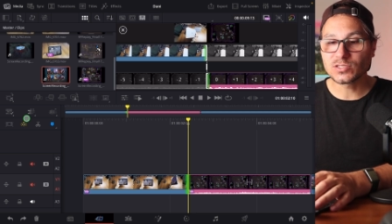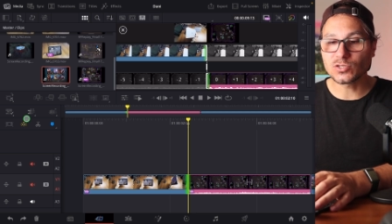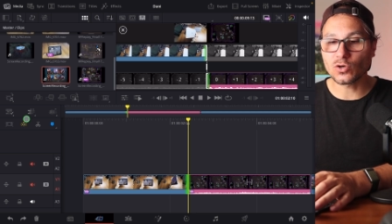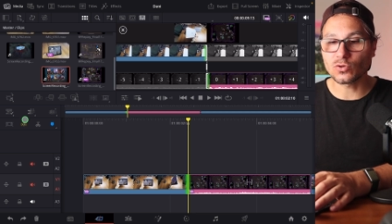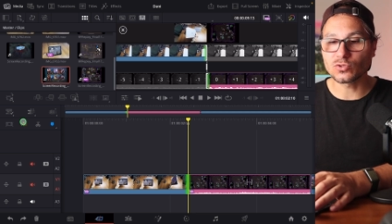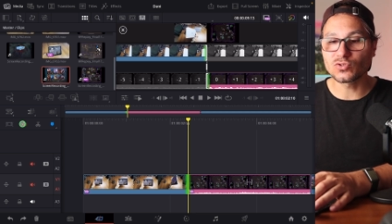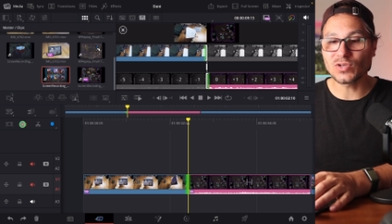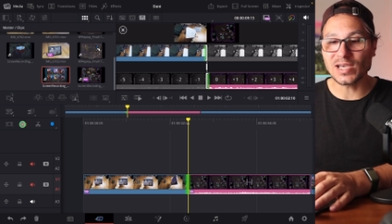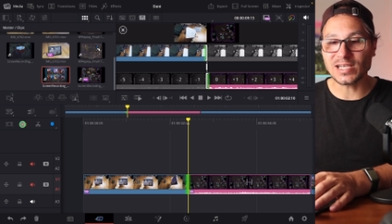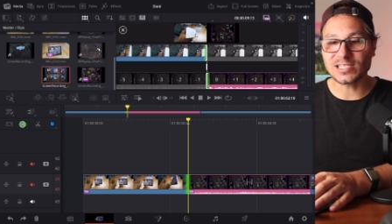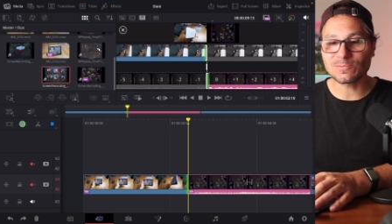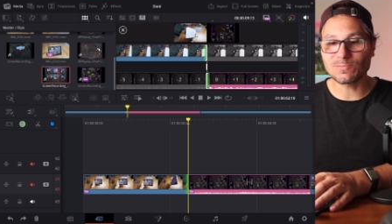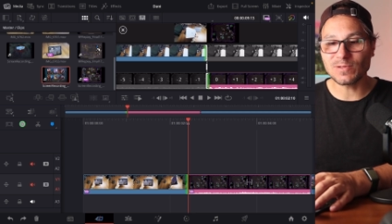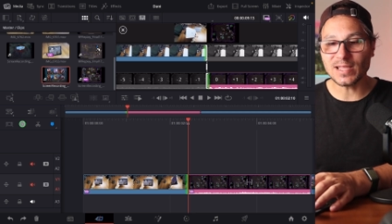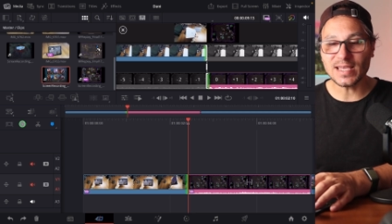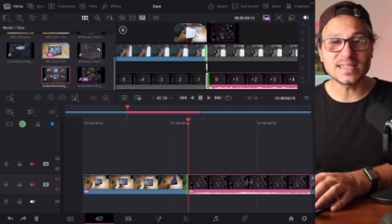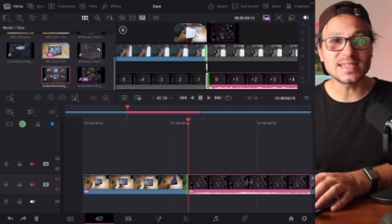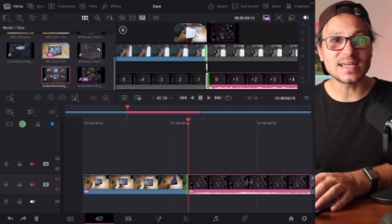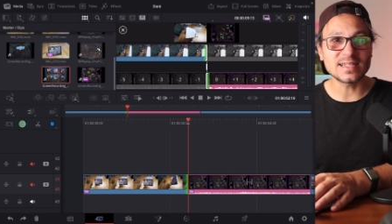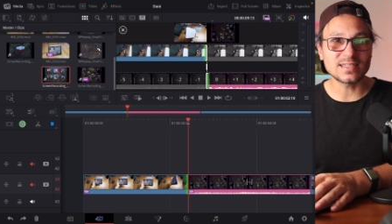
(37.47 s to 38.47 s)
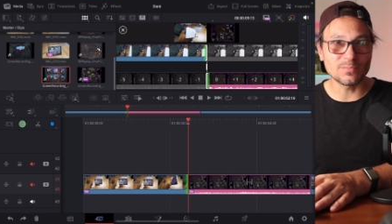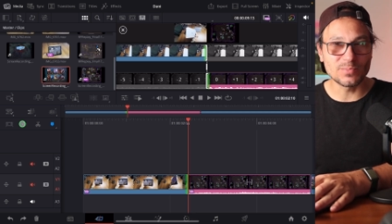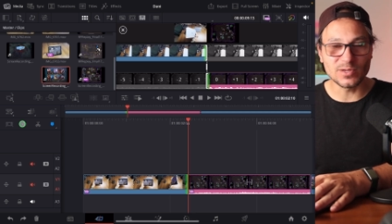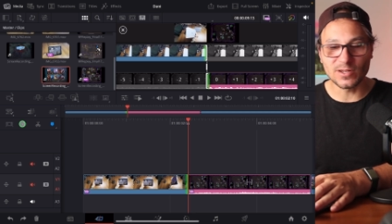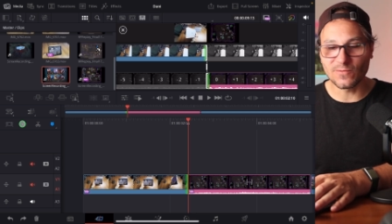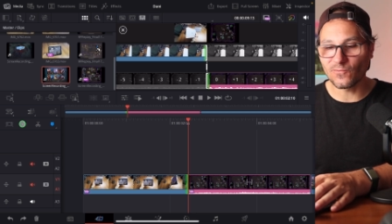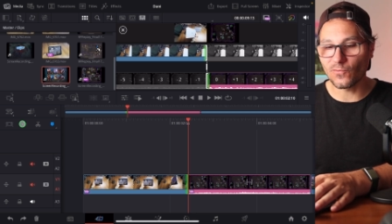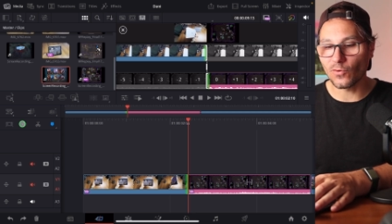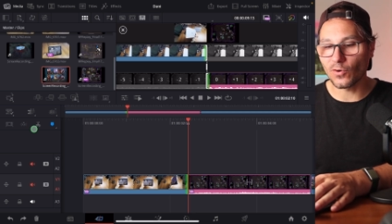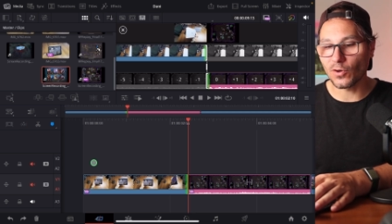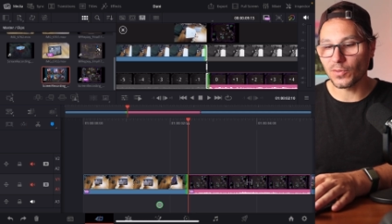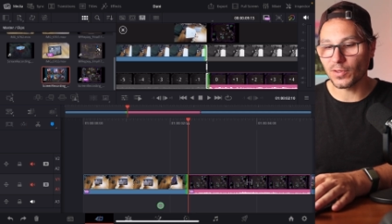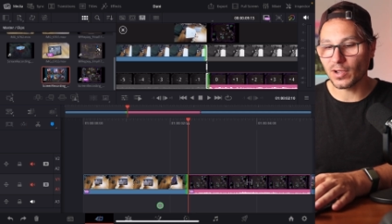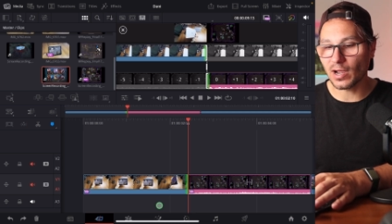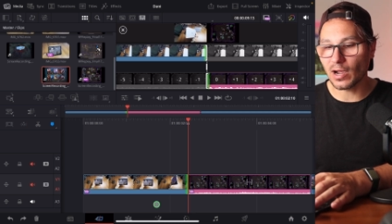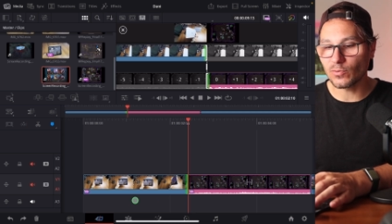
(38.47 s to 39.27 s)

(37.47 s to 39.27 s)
So to explain that a bit further,